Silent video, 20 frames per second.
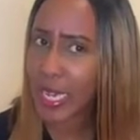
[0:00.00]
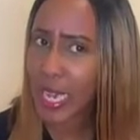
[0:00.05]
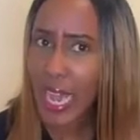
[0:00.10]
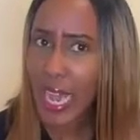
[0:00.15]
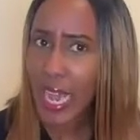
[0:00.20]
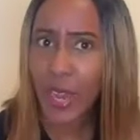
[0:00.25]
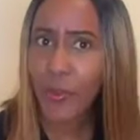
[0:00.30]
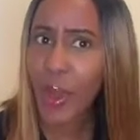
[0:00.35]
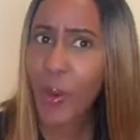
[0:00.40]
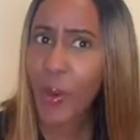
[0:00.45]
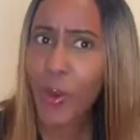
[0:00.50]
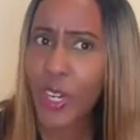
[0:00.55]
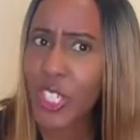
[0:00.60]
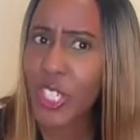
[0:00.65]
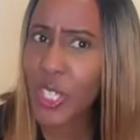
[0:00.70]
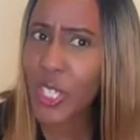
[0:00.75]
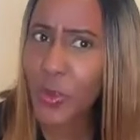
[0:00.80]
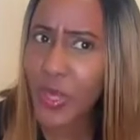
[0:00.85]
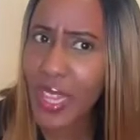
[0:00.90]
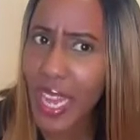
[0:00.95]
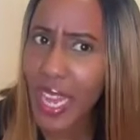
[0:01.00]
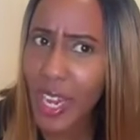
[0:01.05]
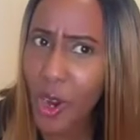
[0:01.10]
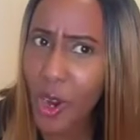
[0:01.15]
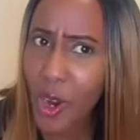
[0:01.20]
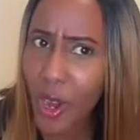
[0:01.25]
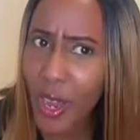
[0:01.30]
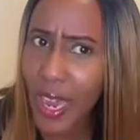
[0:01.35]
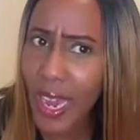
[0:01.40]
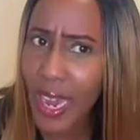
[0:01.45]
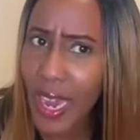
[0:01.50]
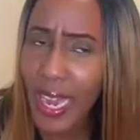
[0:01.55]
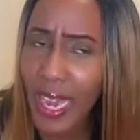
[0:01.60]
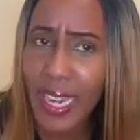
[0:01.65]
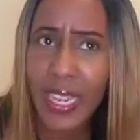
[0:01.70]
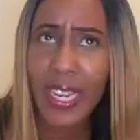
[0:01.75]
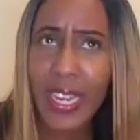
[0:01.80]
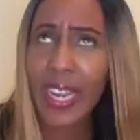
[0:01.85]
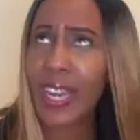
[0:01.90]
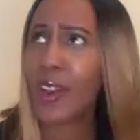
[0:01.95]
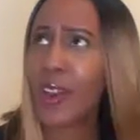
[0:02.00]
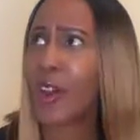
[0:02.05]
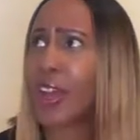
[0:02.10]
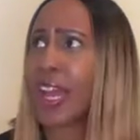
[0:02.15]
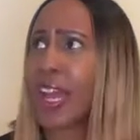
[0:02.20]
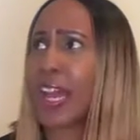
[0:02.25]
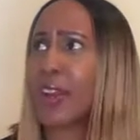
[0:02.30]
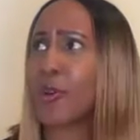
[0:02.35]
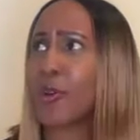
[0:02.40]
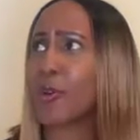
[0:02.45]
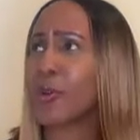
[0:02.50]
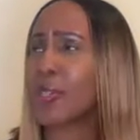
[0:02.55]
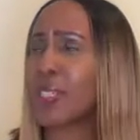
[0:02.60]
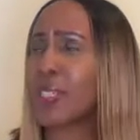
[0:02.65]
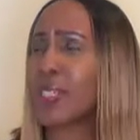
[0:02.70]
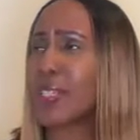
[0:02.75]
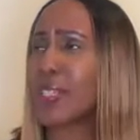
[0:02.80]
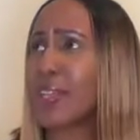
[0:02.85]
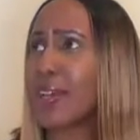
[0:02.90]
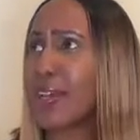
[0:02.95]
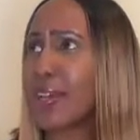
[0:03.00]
And where was she with her lawyer? And the lawyer knows